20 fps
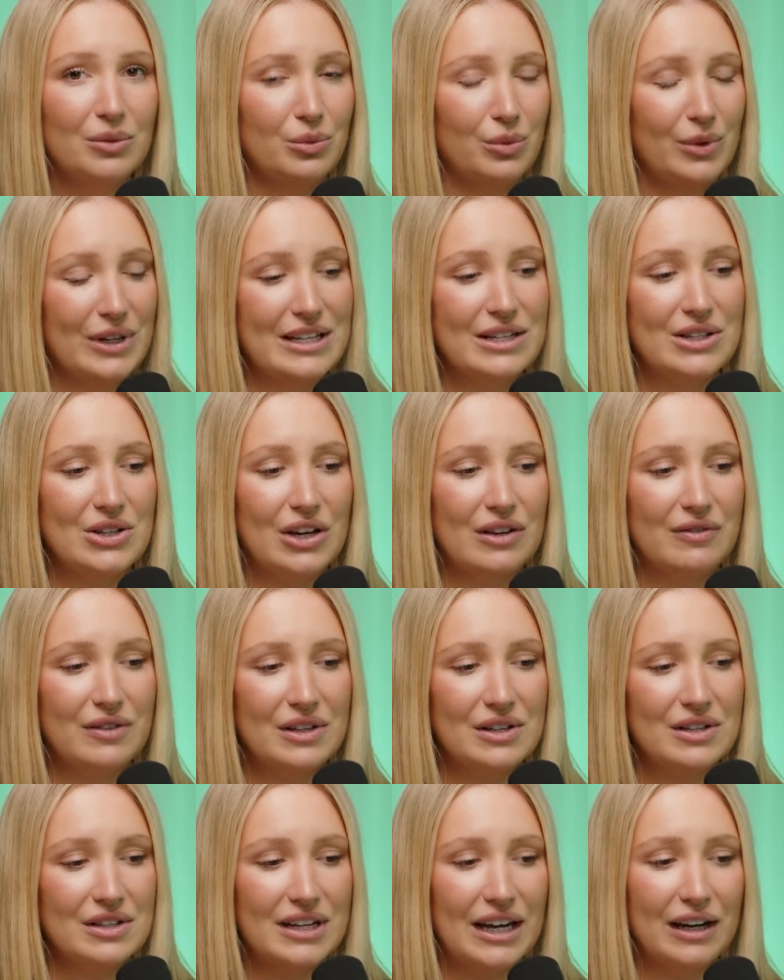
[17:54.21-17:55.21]
We
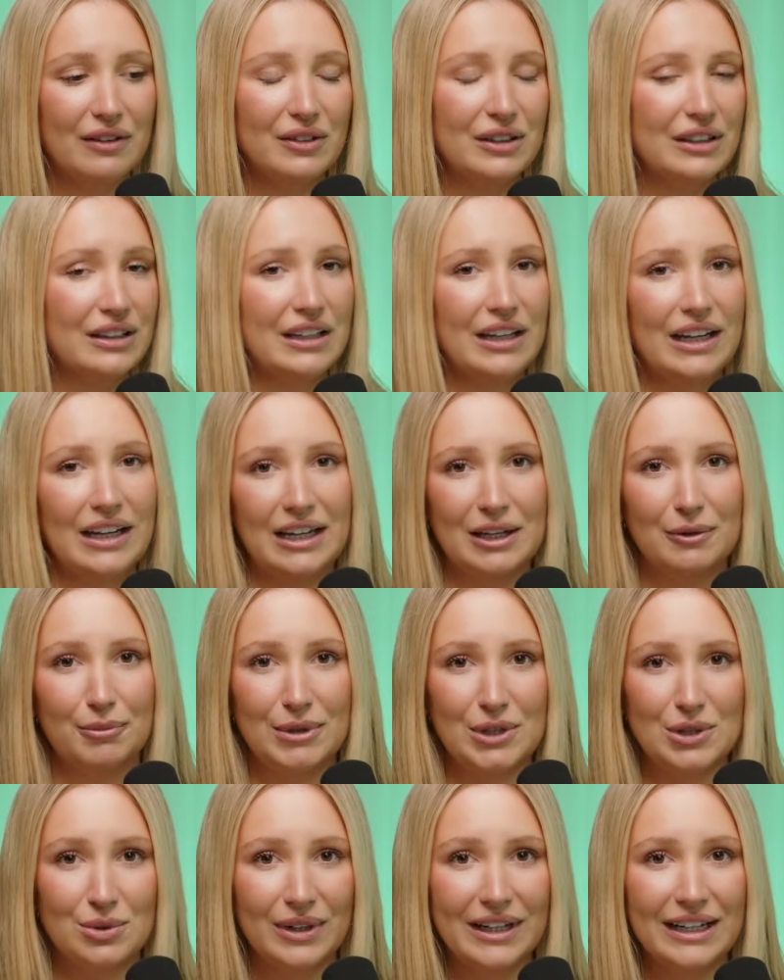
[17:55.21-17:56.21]
service everything in
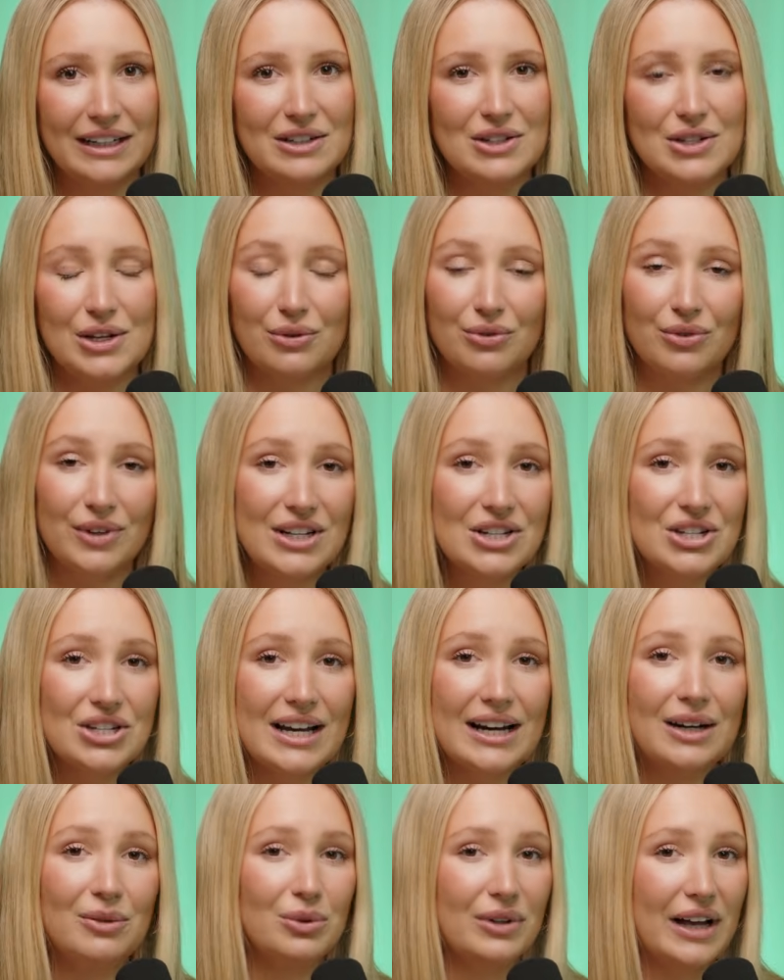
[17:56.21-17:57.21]
between. So reach
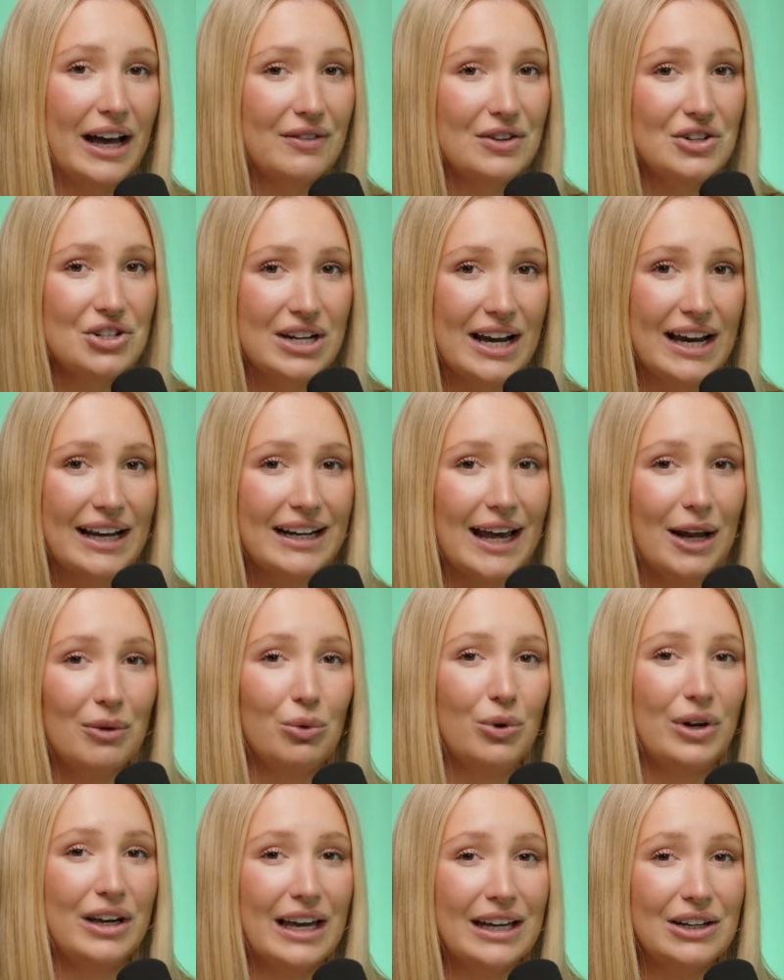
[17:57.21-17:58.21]
out, we'll have a chat, and
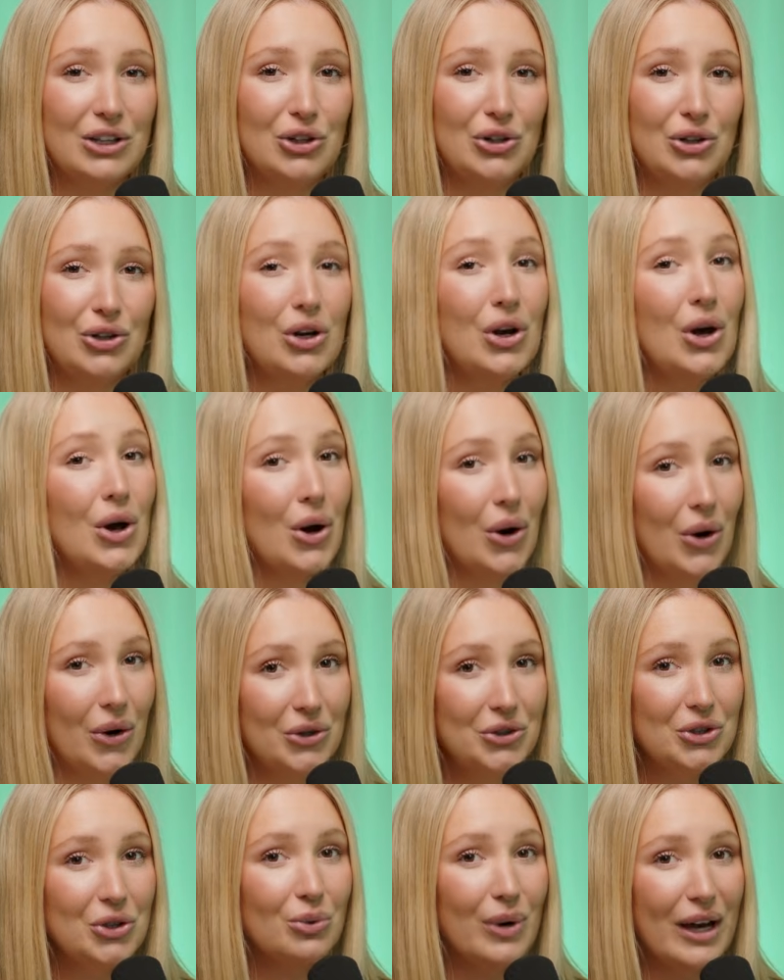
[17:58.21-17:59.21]
we'll get you
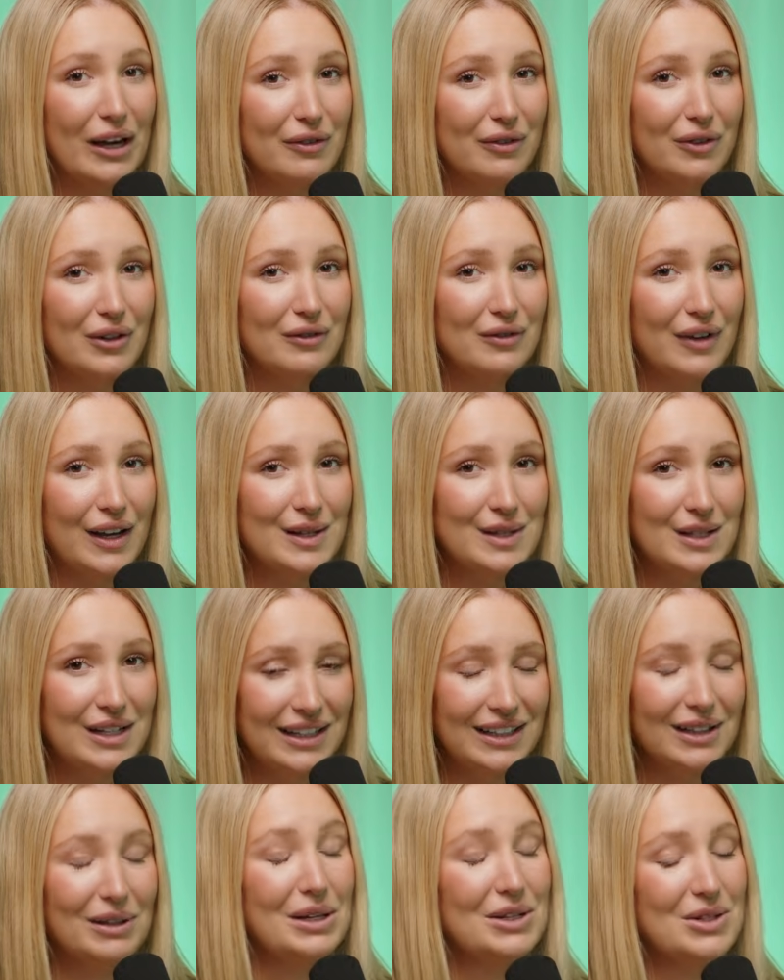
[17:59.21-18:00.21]
on your way for
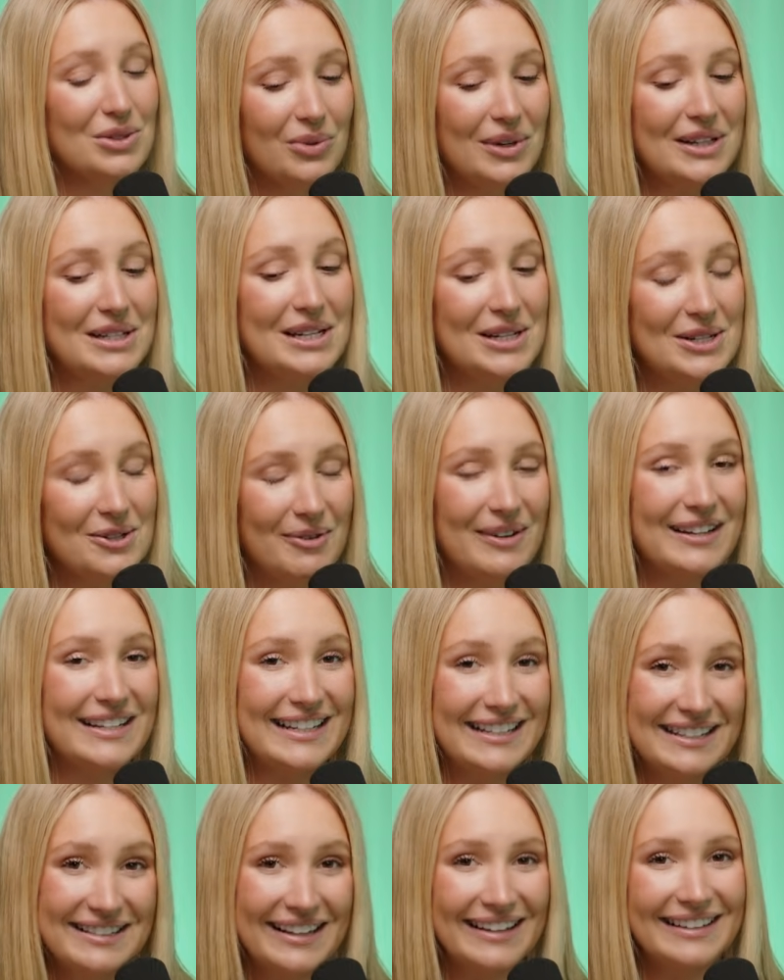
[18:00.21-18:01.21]
investing in
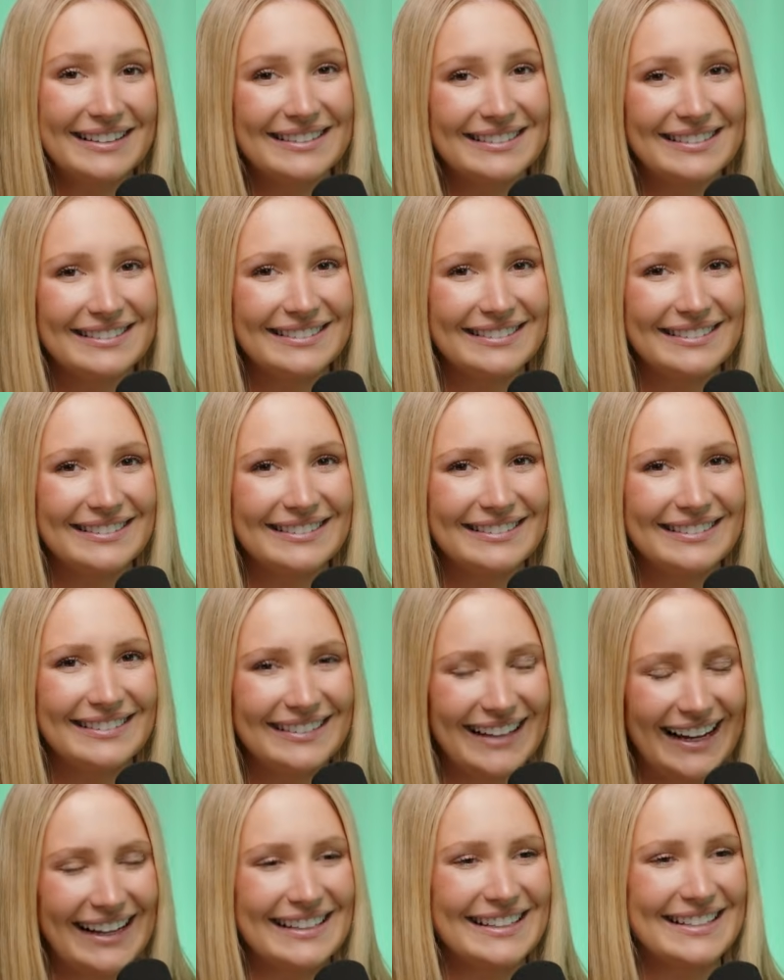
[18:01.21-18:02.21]
2026.
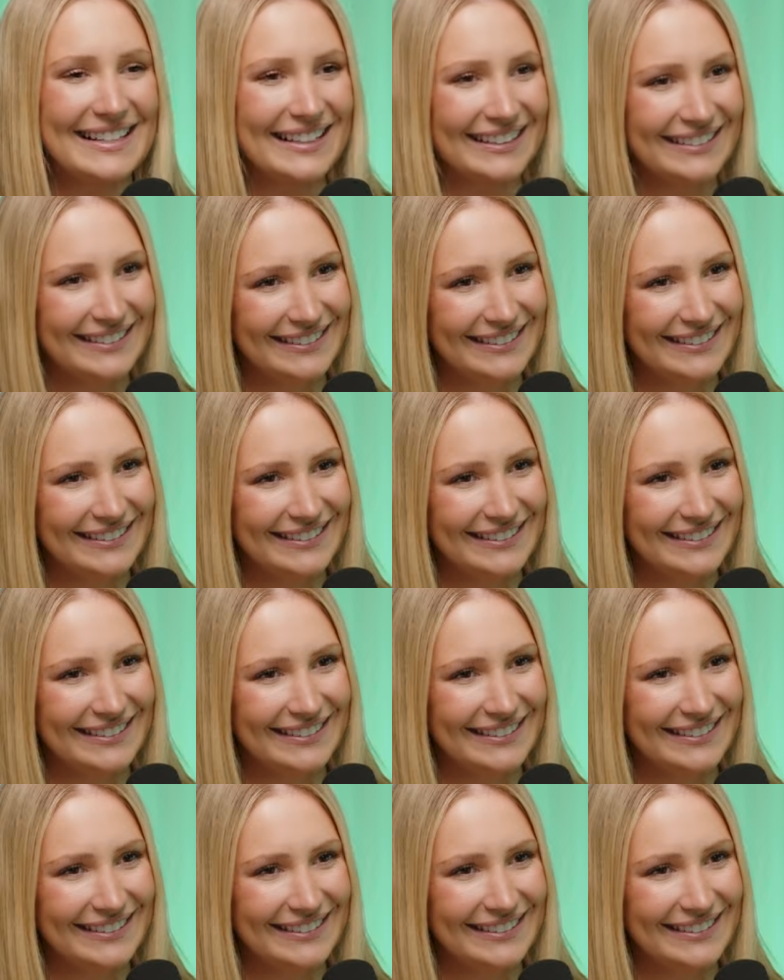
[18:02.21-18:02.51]
Thanks.